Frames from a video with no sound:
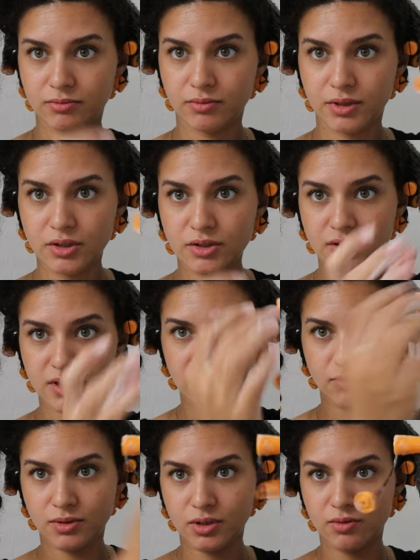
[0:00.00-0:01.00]
When you do
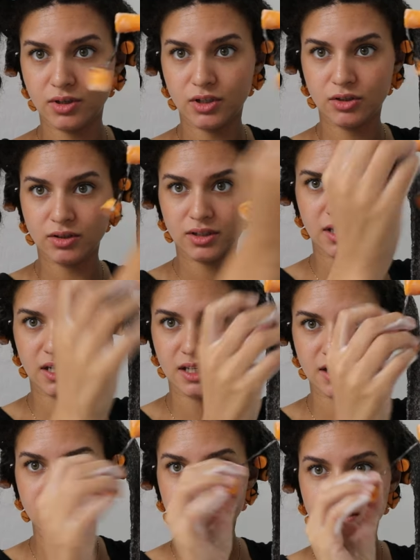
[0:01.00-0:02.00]
this, when you unhook the
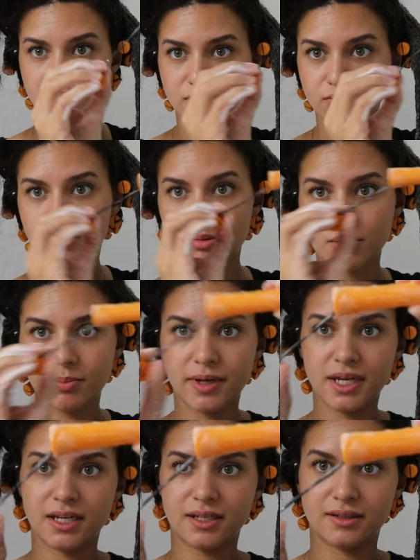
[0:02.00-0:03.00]
end, there's a rubber
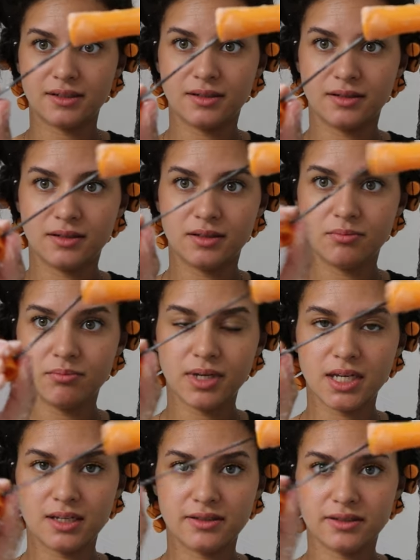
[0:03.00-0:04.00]
band
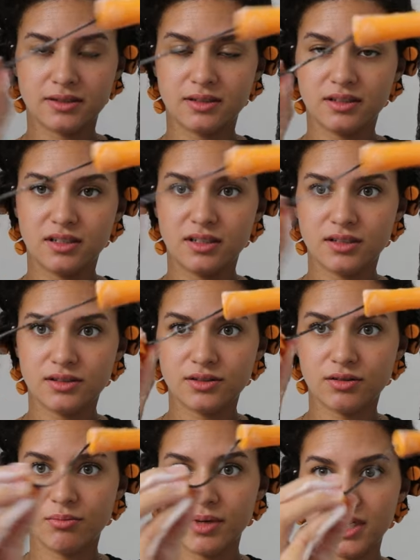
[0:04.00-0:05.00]
piece.
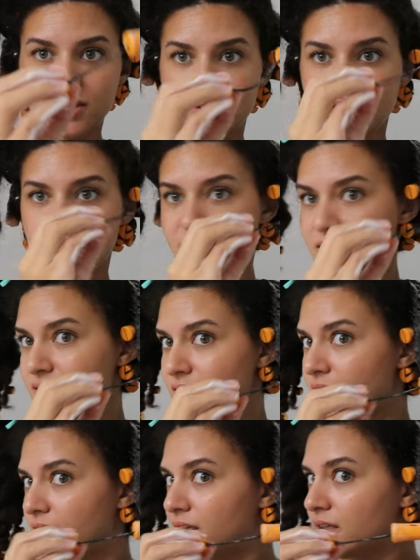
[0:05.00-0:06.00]
So I'm making sure that this
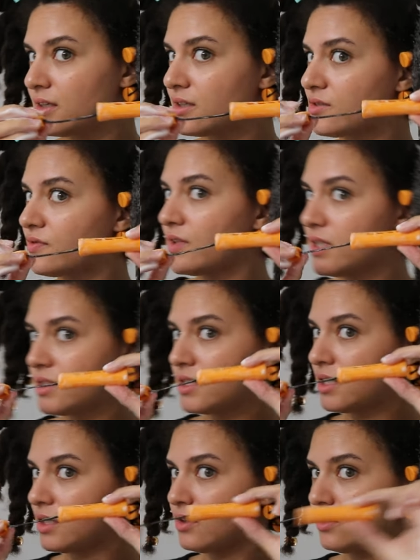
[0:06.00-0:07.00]
end is
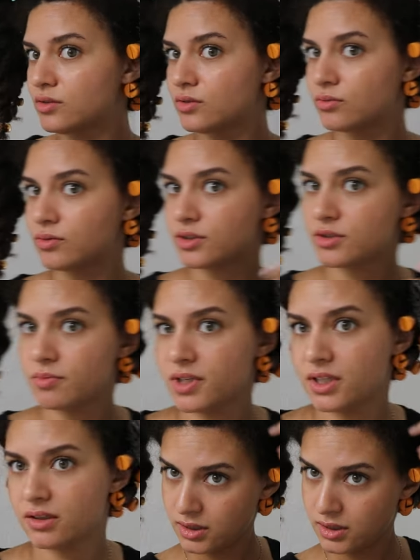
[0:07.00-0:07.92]
facing towards me.